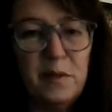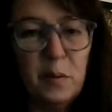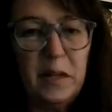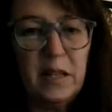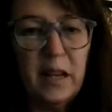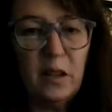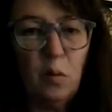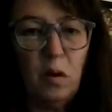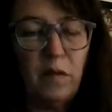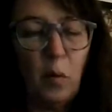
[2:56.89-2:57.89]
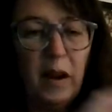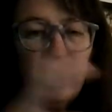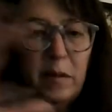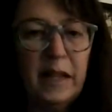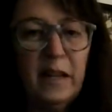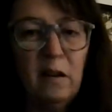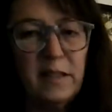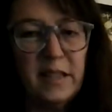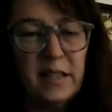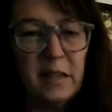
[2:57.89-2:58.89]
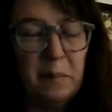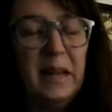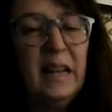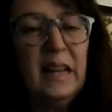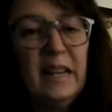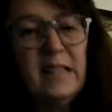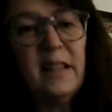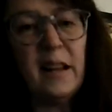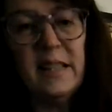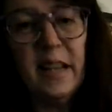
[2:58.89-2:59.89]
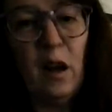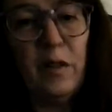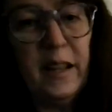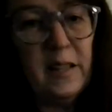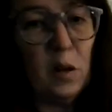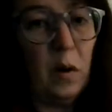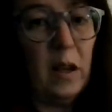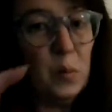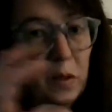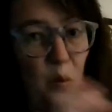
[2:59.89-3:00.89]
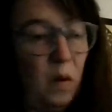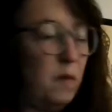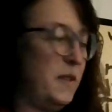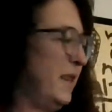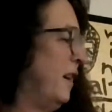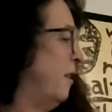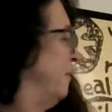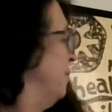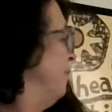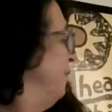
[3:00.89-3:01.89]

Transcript: So when you take the wolf away from the ecosystem, it's not as healthy as it was when the wolf was there.